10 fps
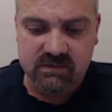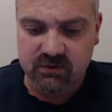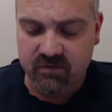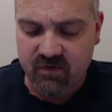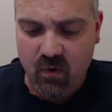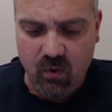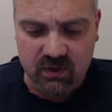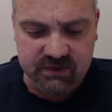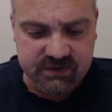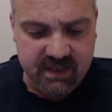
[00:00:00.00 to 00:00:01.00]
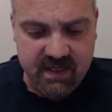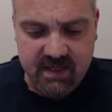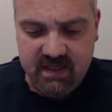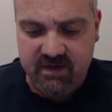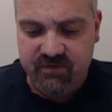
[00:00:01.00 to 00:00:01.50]
So, of course,
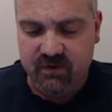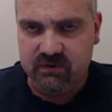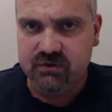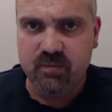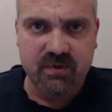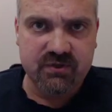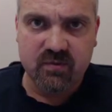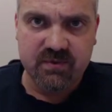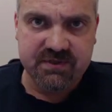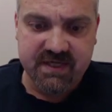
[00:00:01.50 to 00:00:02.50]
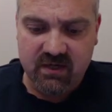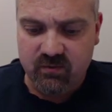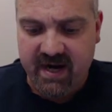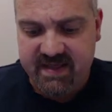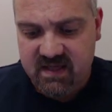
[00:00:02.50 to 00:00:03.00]
if you're super, super sick
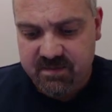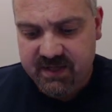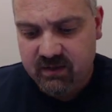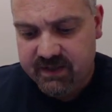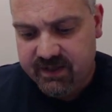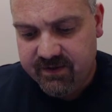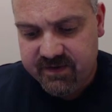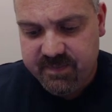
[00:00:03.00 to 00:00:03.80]
right in the middle here,